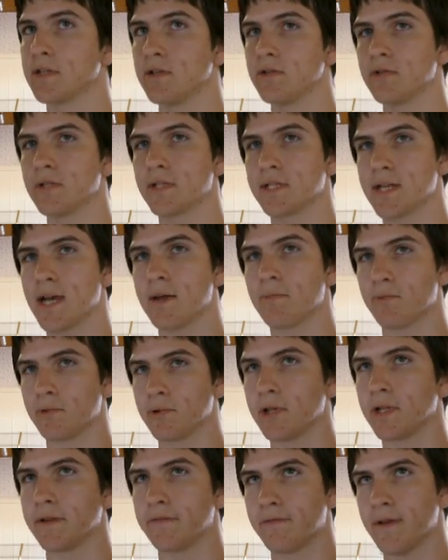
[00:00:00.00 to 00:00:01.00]
you can type
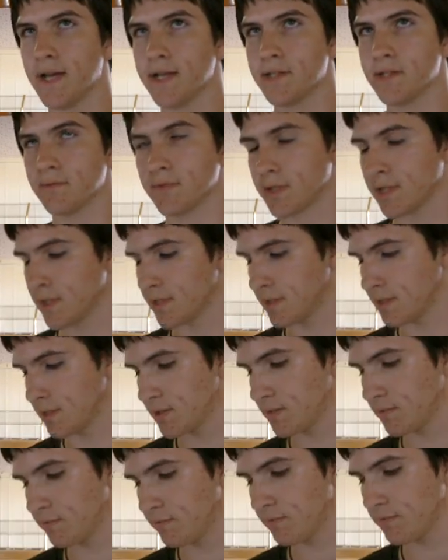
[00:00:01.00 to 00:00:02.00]
really fast with this.